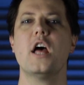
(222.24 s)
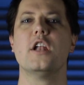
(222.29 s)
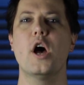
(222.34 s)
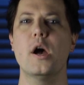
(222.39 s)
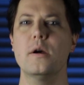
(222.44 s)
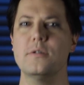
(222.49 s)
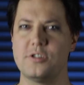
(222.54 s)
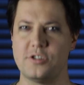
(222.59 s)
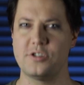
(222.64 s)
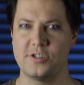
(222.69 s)

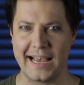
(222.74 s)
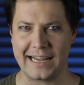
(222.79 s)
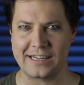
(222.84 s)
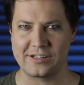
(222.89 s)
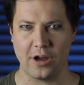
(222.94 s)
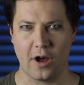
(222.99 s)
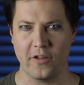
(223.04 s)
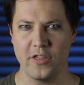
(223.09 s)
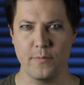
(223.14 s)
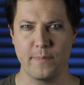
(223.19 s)
no sex
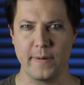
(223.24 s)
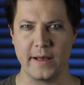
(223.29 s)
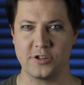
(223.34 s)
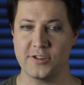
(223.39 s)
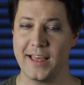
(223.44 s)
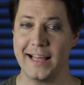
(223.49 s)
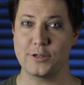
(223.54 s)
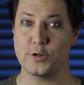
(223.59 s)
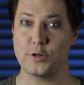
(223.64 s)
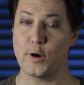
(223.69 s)
on the beach.
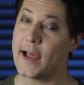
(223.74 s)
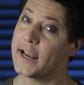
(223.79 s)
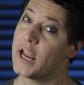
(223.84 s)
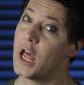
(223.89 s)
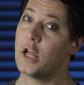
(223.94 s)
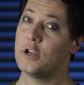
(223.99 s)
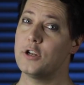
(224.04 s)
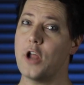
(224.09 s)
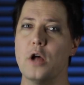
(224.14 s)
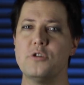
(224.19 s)
That's right,
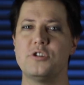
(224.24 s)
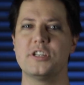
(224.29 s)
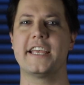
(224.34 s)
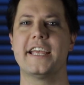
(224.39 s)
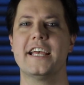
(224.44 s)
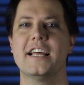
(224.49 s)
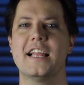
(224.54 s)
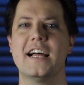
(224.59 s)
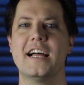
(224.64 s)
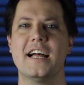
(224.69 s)
no
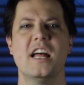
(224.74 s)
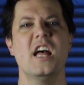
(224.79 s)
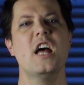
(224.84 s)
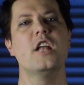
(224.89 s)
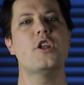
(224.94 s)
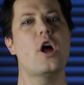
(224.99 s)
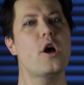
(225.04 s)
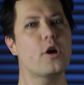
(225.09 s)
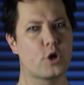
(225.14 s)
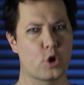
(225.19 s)
tequila,
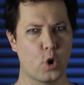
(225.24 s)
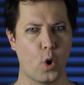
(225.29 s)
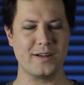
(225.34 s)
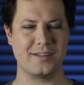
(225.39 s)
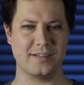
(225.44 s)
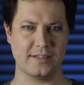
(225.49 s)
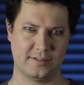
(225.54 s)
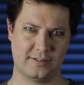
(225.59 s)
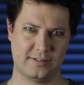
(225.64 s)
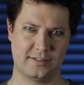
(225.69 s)
no
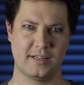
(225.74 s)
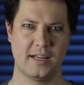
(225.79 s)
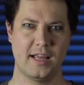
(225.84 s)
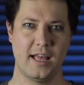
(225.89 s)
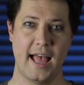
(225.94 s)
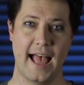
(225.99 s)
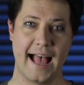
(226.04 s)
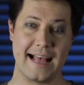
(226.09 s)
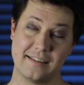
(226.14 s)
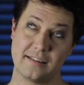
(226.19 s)
coitus,
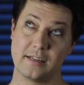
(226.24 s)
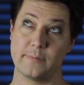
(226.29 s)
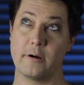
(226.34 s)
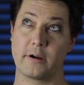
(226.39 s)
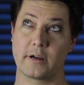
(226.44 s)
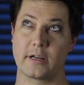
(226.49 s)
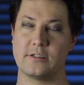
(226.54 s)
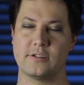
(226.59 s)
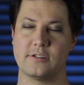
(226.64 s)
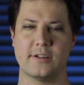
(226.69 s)
as the
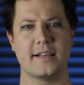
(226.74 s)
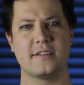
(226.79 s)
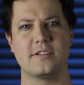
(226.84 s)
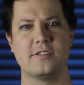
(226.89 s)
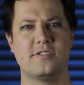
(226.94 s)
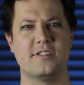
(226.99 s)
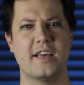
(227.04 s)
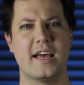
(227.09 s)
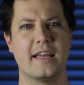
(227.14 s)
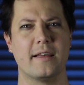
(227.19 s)
Americans like to
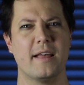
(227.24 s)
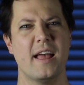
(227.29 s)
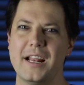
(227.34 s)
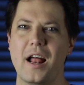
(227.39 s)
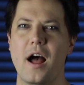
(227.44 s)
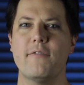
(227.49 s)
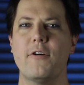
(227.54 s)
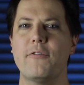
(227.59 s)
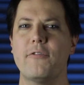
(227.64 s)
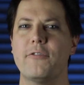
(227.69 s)
say. You
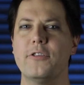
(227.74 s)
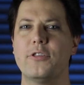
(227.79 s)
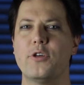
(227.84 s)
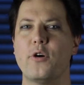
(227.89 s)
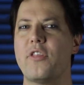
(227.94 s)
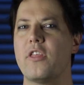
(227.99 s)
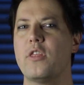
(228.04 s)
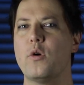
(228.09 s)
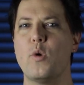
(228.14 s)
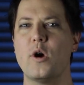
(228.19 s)
know, I've often thought
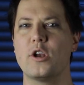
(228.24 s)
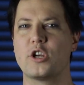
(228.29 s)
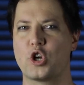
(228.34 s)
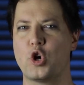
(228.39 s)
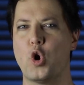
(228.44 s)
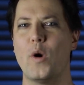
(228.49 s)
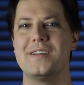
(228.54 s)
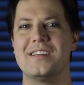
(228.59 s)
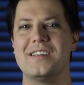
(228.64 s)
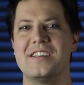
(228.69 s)
that the word
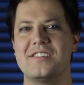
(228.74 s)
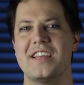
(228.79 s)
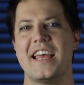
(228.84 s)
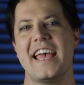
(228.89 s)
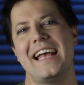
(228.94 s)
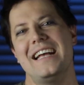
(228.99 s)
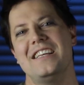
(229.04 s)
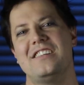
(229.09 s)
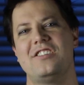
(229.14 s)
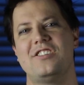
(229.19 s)
coitus
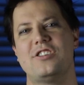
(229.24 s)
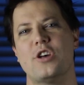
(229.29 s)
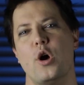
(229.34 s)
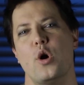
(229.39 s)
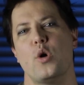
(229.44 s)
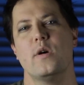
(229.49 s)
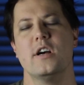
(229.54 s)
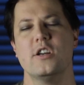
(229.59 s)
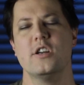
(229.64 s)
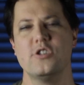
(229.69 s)
is
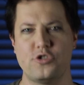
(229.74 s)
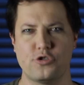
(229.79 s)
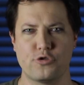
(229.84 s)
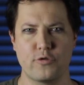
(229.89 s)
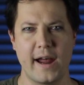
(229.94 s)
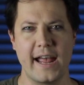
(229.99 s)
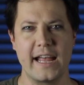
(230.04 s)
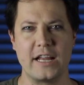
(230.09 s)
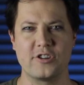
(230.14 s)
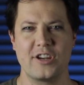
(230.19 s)
so
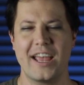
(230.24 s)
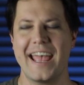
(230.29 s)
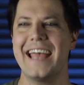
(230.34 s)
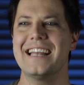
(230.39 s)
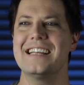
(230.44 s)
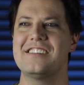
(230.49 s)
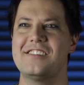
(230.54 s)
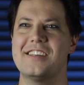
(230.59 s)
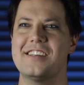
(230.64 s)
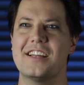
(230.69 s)
strange. It
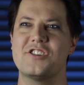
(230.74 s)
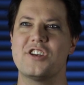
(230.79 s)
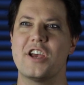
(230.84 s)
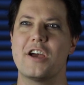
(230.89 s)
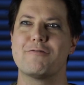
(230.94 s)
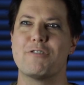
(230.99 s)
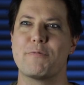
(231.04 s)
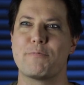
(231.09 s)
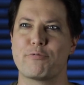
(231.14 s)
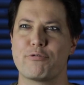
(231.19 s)
is such a
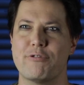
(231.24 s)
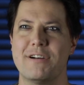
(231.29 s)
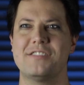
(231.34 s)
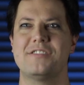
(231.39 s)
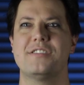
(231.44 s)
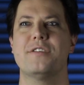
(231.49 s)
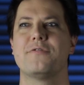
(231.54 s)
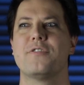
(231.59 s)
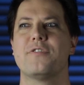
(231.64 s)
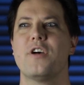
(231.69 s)

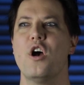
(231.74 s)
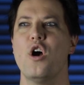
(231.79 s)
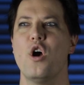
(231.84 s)
repressive